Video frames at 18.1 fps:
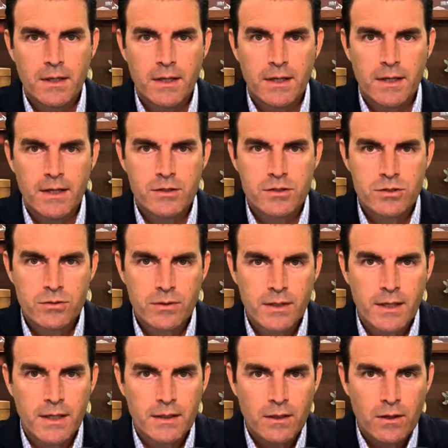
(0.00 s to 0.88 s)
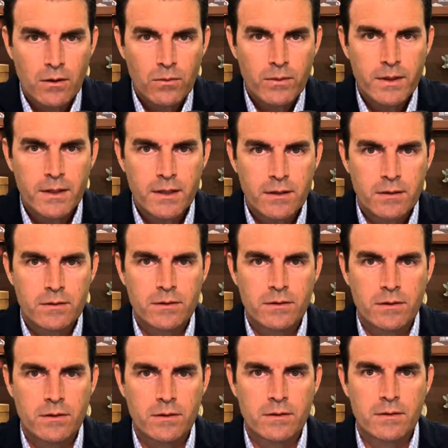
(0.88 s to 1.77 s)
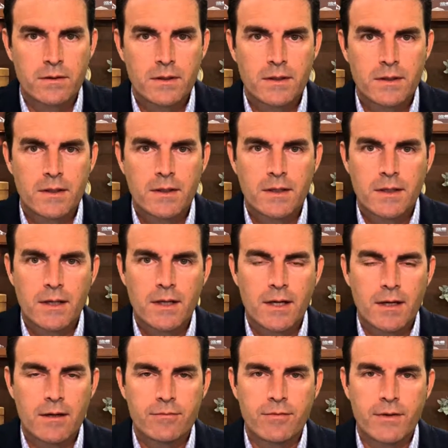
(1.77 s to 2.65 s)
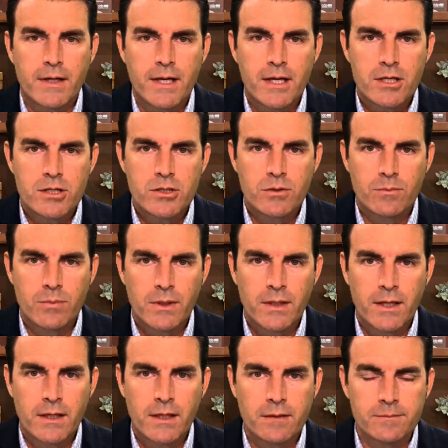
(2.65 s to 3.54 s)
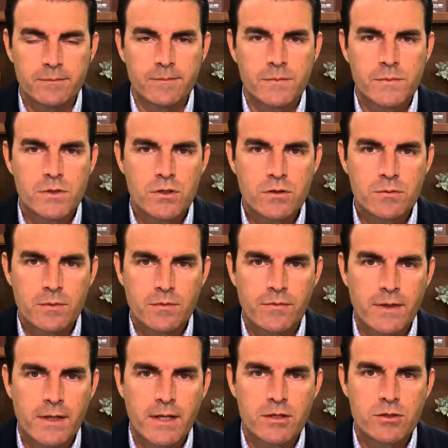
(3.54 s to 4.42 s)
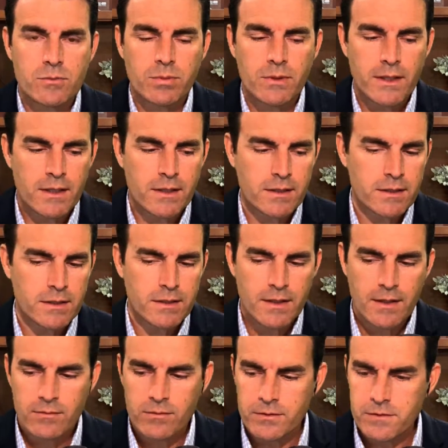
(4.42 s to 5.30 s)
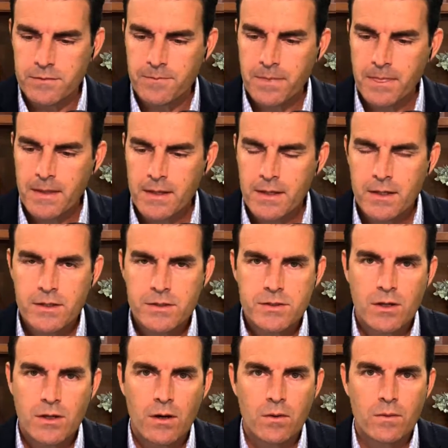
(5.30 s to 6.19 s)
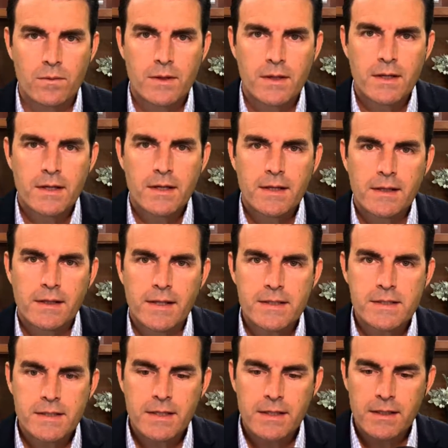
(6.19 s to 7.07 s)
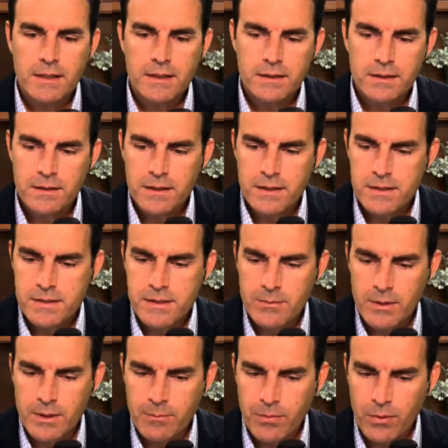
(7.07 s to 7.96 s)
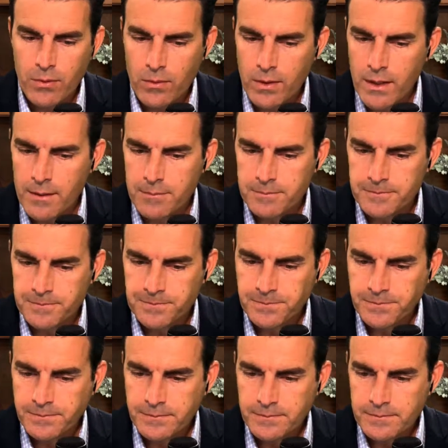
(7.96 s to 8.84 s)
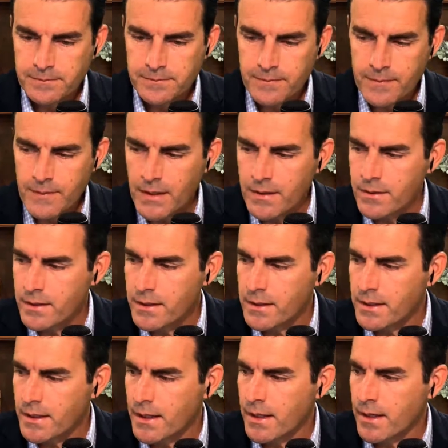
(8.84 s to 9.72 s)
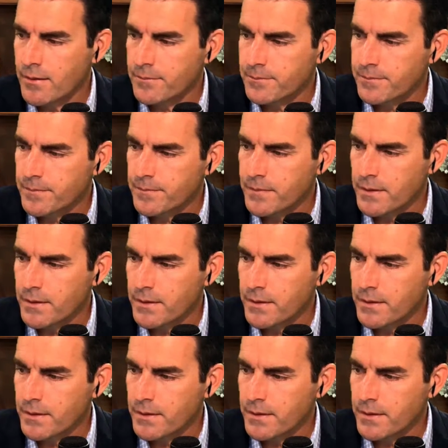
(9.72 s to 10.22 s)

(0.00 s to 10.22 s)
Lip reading: as you get going here in your financial planning, financial planning endeavors. So let's get into this. I'm going to pull up the